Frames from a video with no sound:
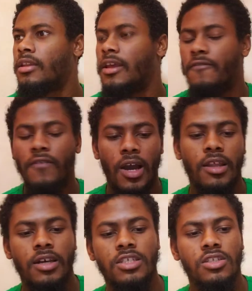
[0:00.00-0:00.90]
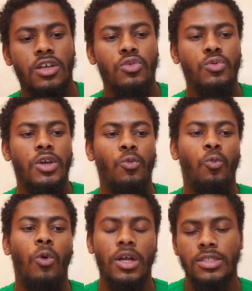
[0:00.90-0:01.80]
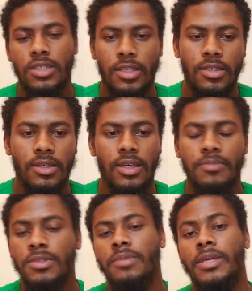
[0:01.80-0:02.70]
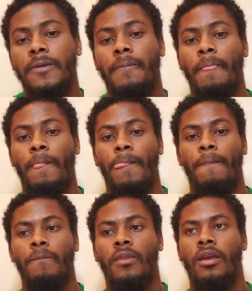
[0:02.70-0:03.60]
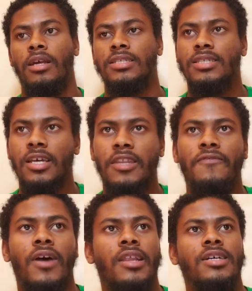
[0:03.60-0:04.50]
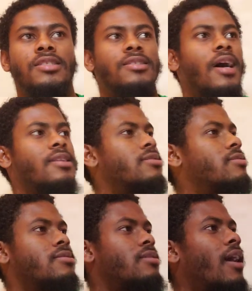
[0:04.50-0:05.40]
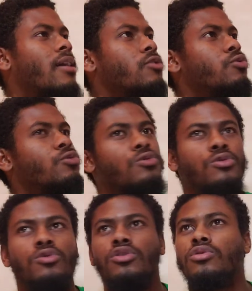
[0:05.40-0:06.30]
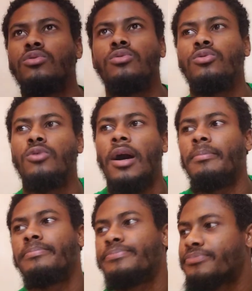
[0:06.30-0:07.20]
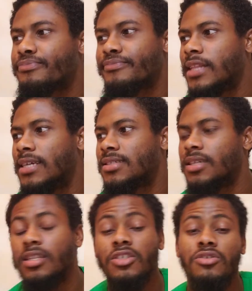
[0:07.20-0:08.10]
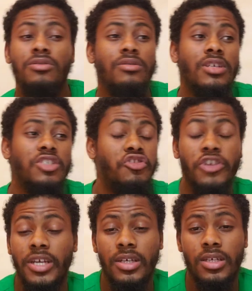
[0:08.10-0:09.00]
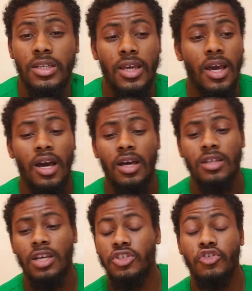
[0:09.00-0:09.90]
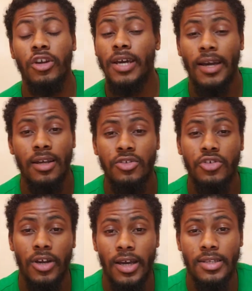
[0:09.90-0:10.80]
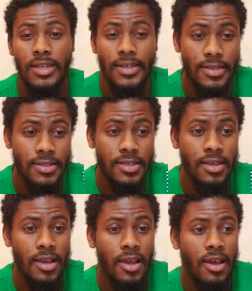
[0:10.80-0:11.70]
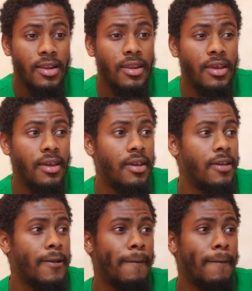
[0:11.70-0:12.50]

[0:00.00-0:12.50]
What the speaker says: their father is not who they wanted him to be. Instead, the father is that time who let's say they drink, they are a drug addict, they